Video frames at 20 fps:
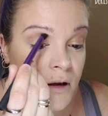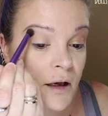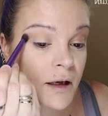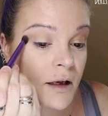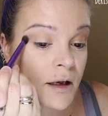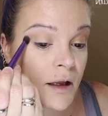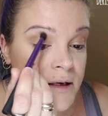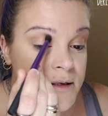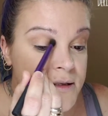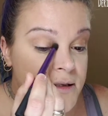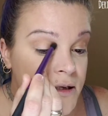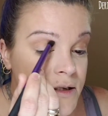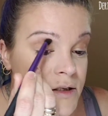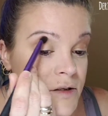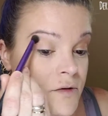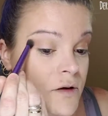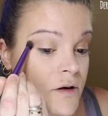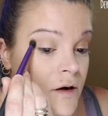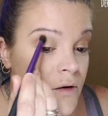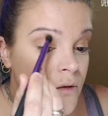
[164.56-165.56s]
And like I said,
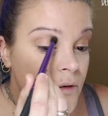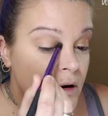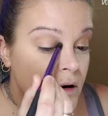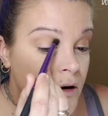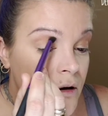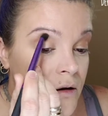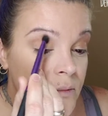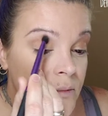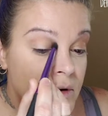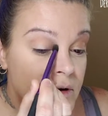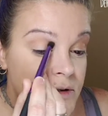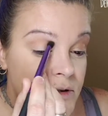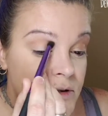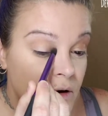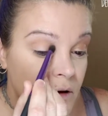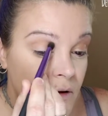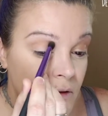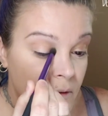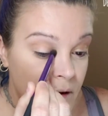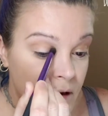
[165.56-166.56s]
you go almost
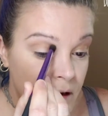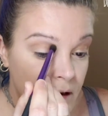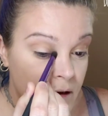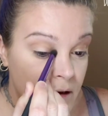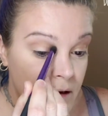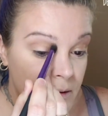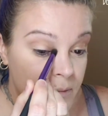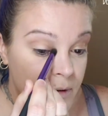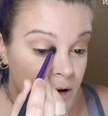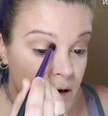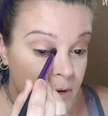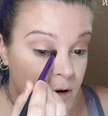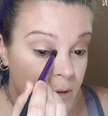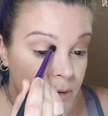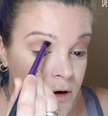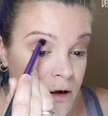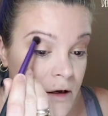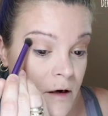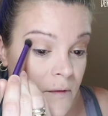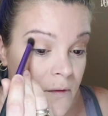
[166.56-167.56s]
all the way up, and I'm going to
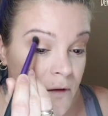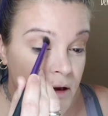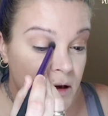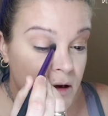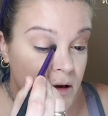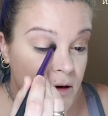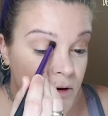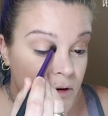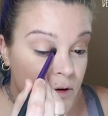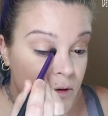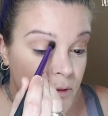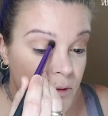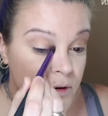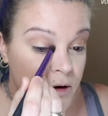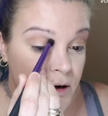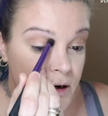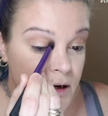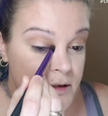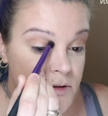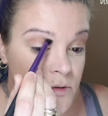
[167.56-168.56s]
bring it on the inner
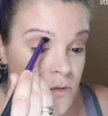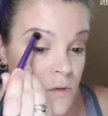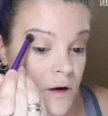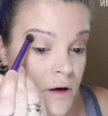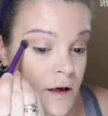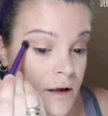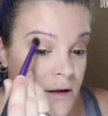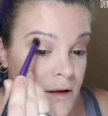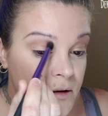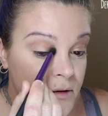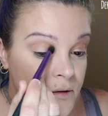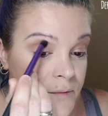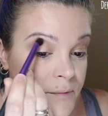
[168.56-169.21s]
corner as well.